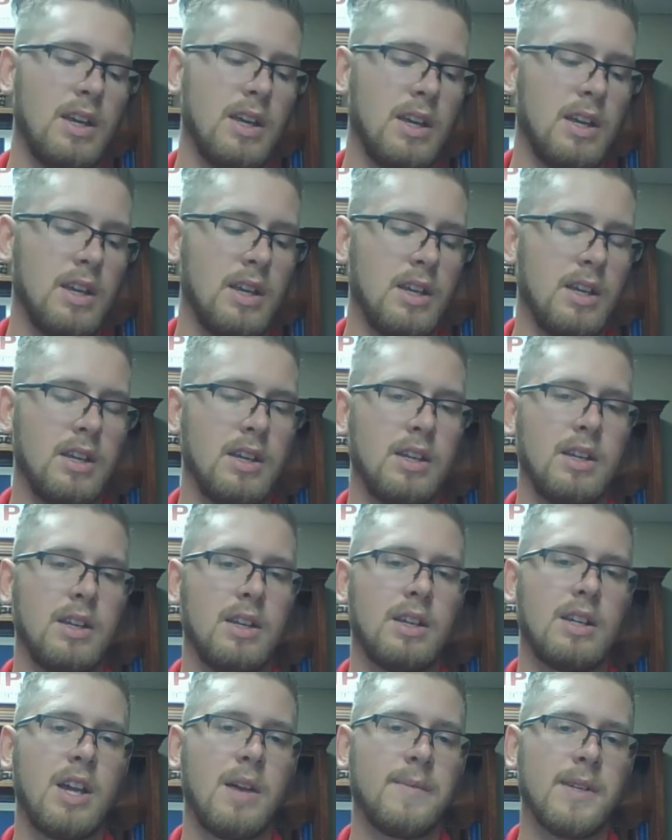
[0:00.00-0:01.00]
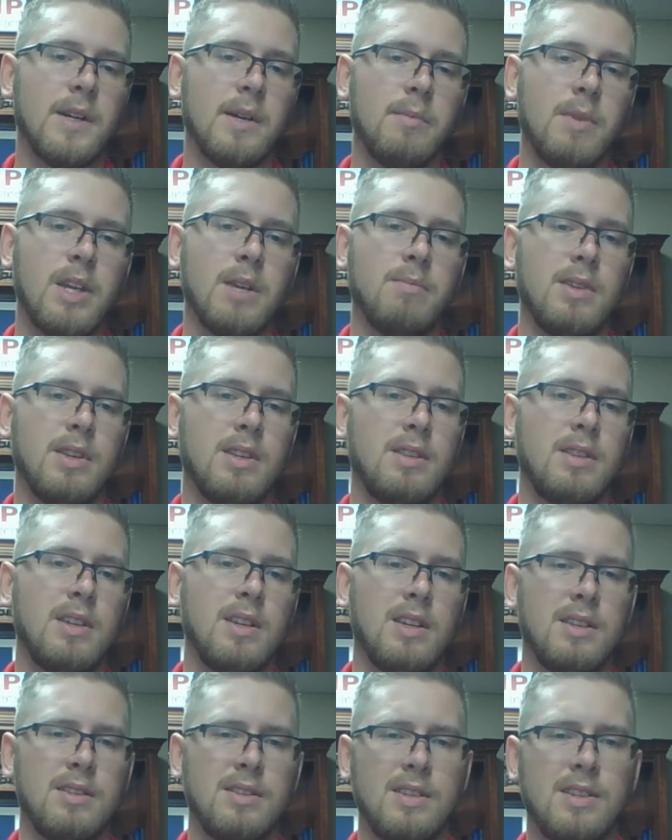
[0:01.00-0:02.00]
and it kept on making me
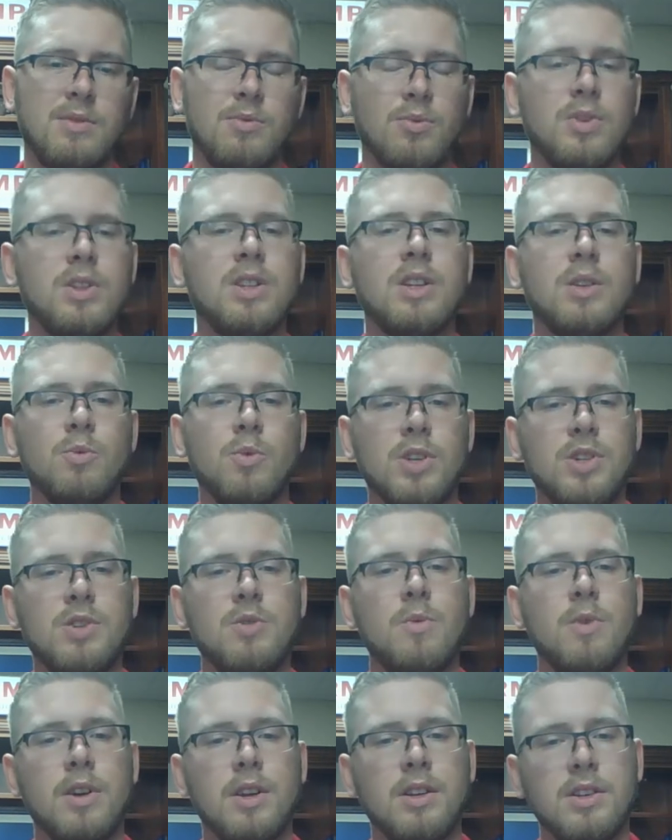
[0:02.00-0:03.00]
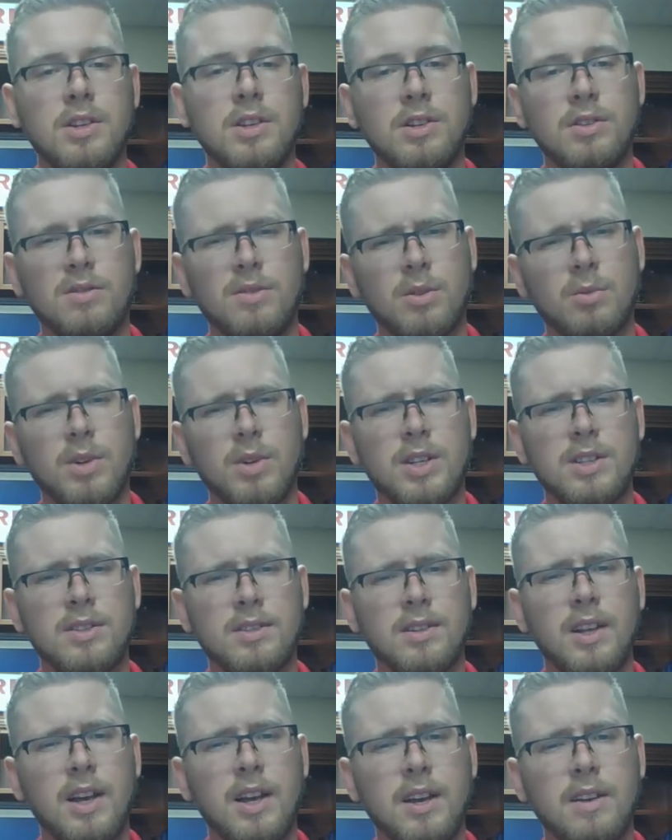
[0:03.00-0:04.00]
think, is this really what you want to do for the rest of
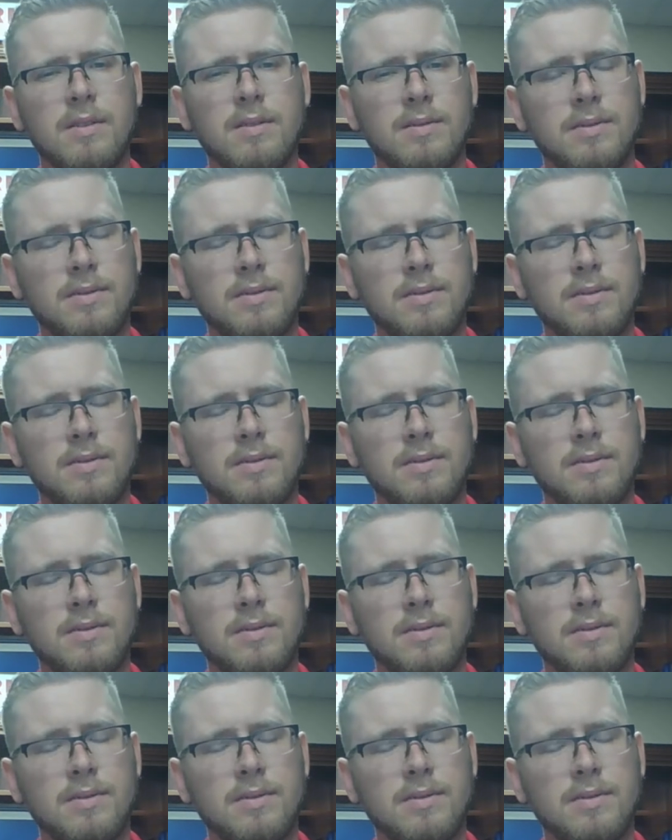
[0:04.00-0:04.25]
your life?